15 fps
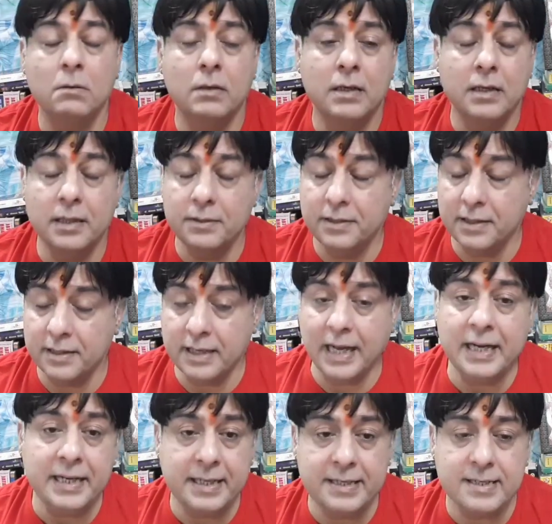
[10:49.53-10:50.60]
in the
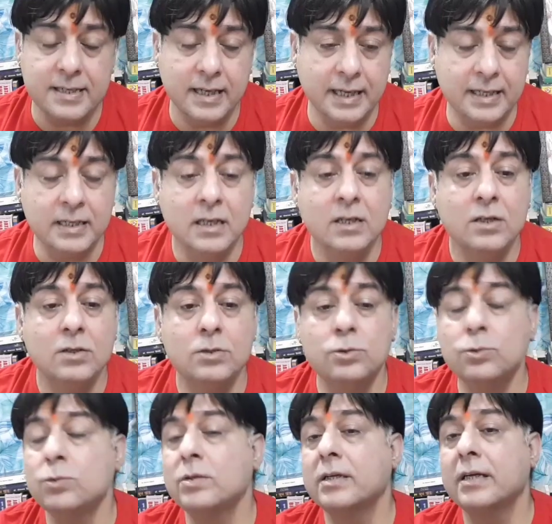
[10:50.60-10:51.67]
nights, like
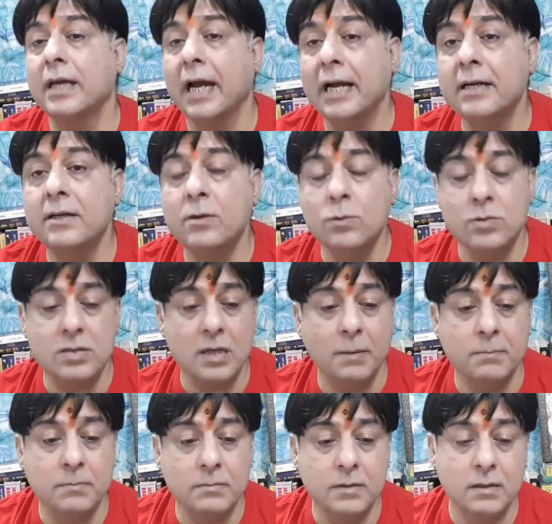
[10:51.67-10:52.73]
you can do
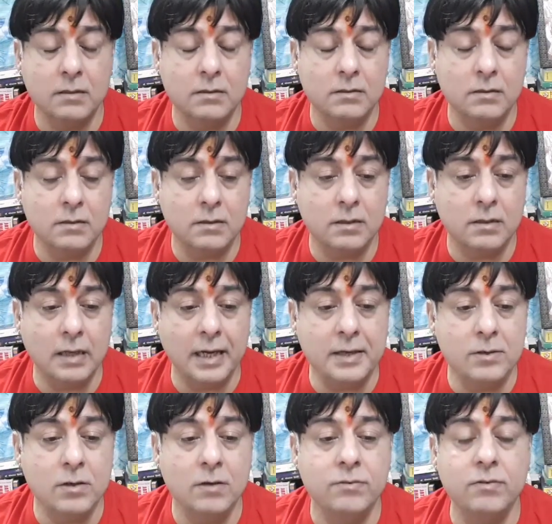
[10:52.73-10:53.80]
some
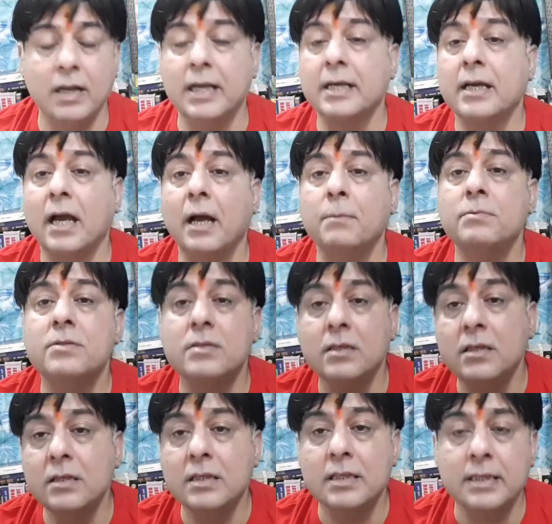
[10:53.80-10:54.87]
kind of like
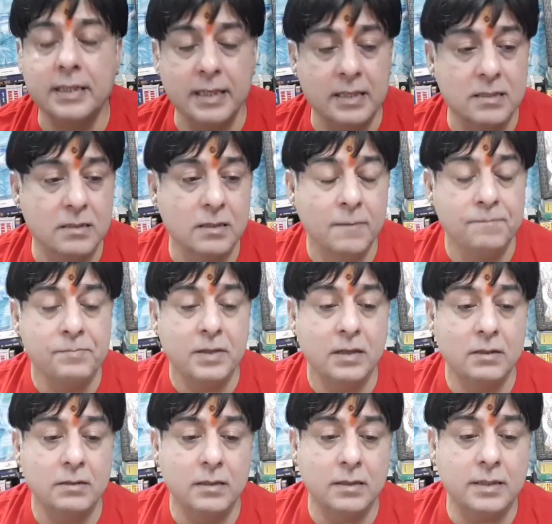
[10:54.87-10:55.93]
absurd things,
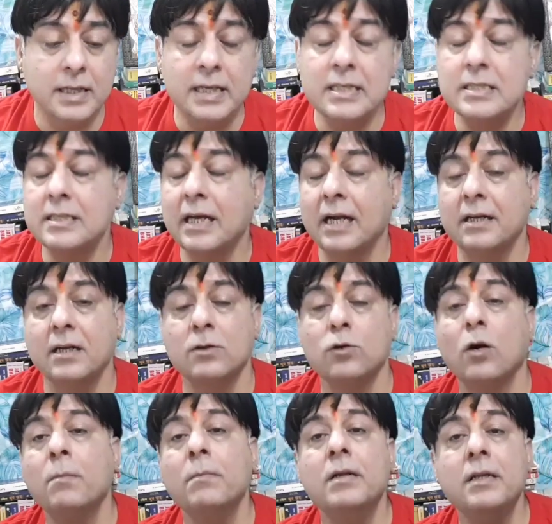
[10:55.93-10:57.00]
the things that
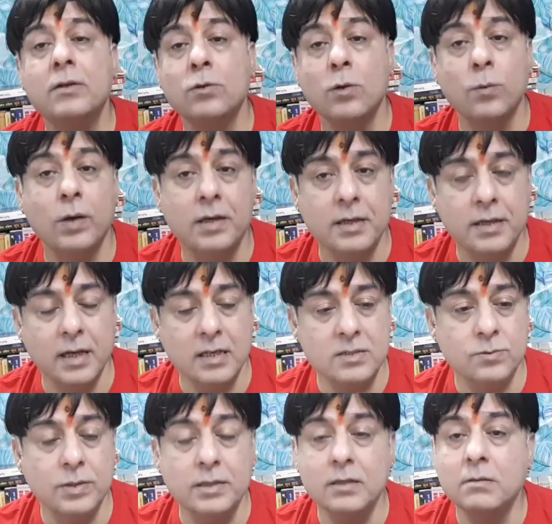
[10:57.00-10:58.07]
normally no one
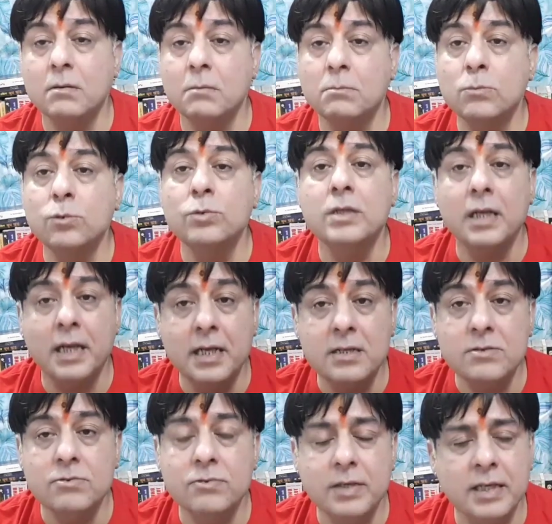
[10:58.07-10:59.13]
does when the moon
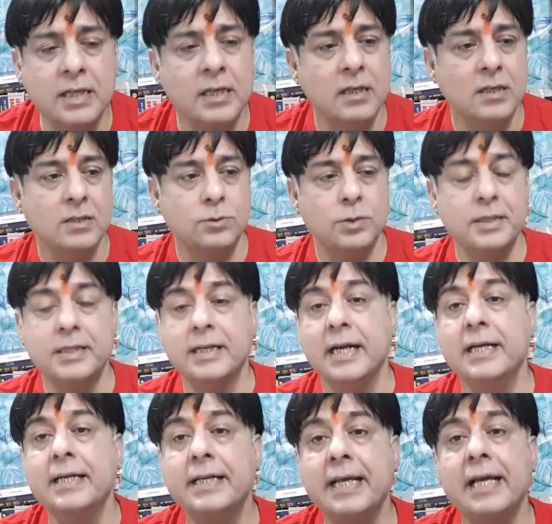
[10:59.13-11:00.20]
is weak. So it
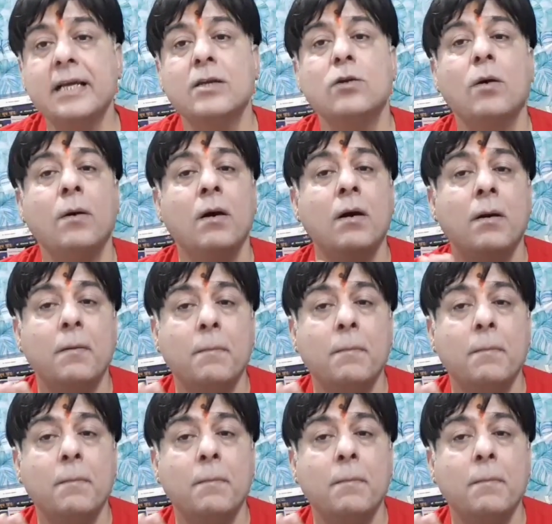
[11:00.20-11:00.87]
can take your